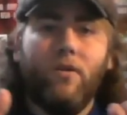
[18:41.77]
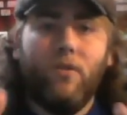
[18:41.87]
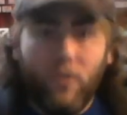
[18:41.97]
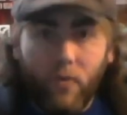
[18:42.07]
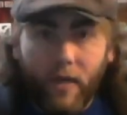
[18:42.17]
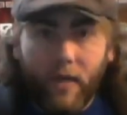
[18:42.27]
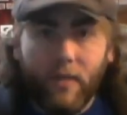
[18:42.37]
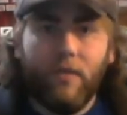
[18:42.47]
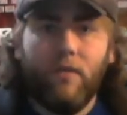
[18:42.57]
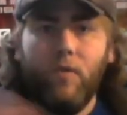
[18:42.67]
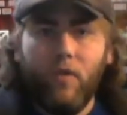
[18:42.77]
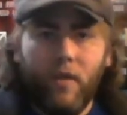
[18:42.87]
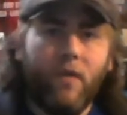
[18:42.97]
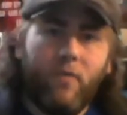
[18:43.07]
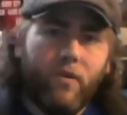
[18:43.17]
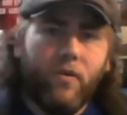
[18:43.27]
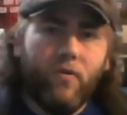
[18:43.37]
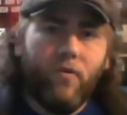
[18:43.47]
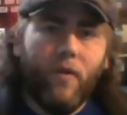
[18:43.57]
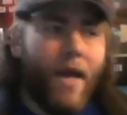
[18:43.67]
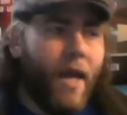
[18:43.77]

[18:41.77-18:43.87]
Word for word: to doing it, to communicate with you.